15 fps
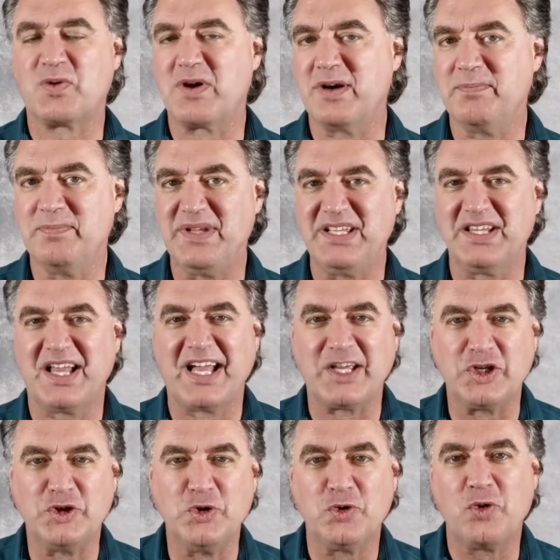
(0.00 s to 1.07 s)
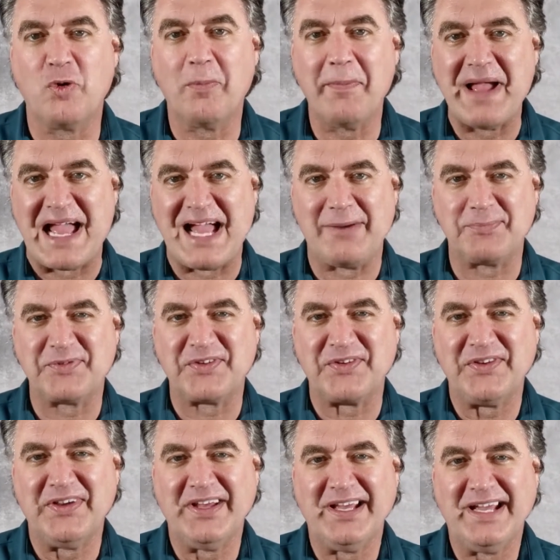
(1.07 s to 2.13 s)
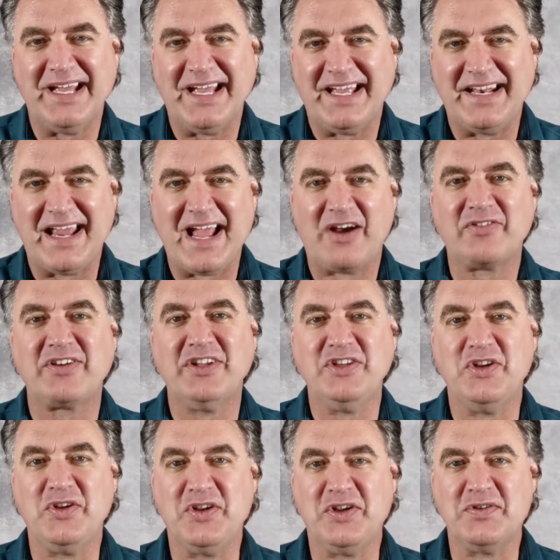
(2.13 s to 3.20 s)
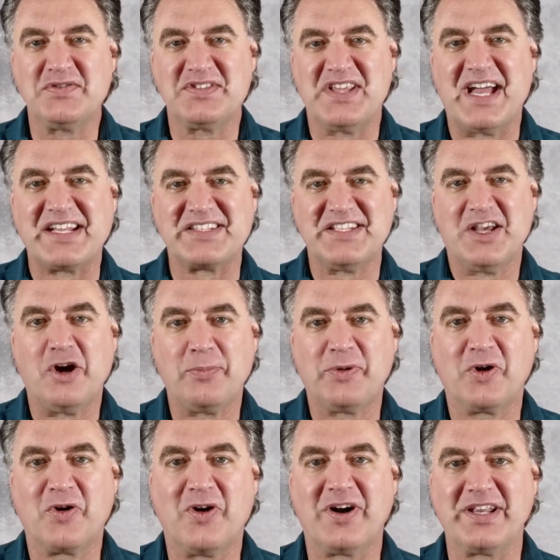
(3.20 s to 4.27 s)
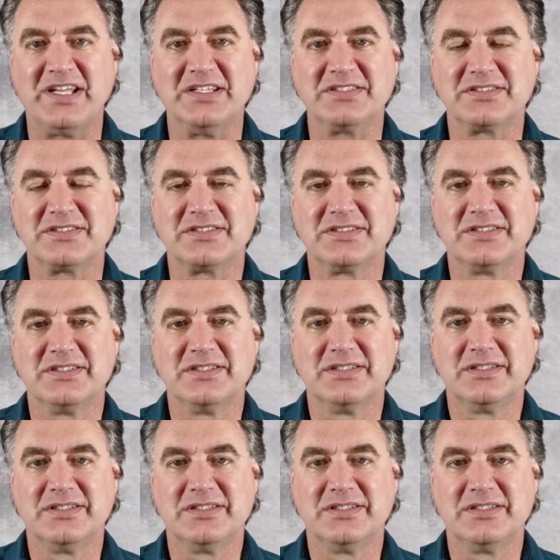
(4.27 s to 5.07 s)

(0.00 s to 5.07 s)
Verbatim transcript: story be like Google Maps? And how can you use that to help your audience?